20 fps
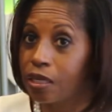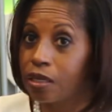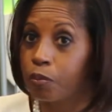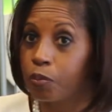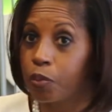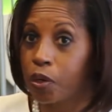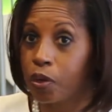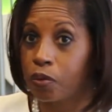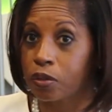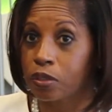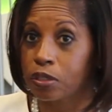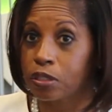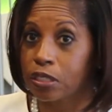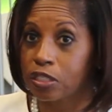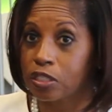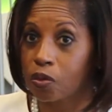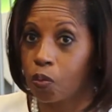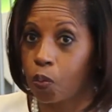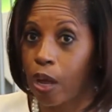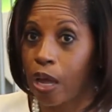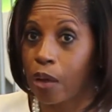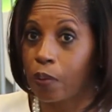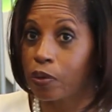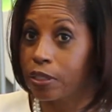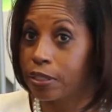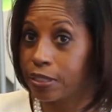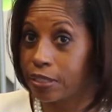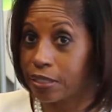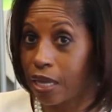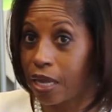components as to why we
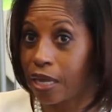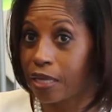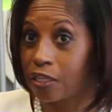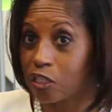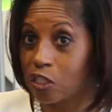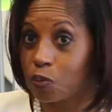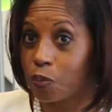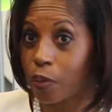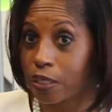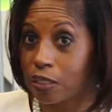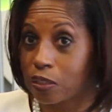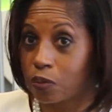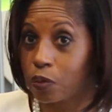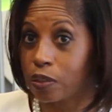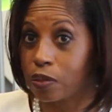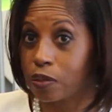designed the space